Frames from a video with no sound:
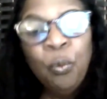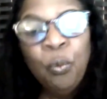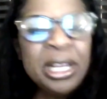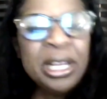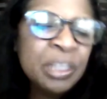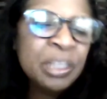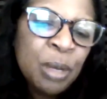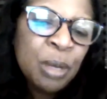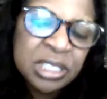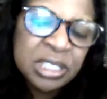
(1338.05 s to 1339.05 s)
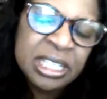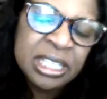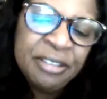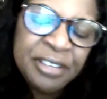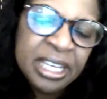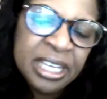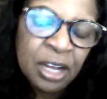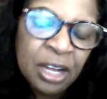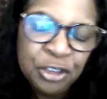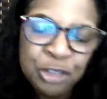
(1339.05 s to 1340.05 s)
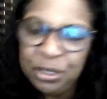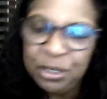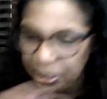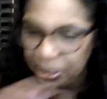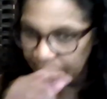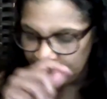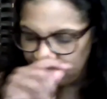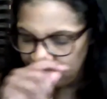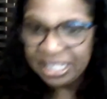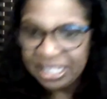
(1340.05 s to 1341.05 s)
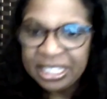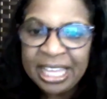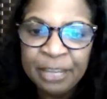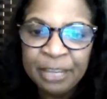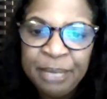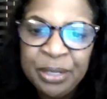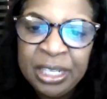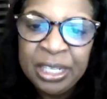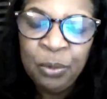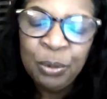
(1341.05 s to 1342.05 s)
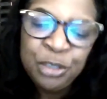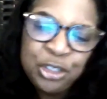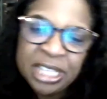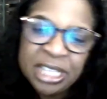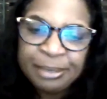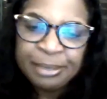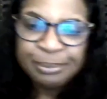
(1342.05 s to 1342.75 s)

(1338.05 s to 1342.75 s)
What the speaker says: What is the most significant contribution that you've made to that community? What would you say?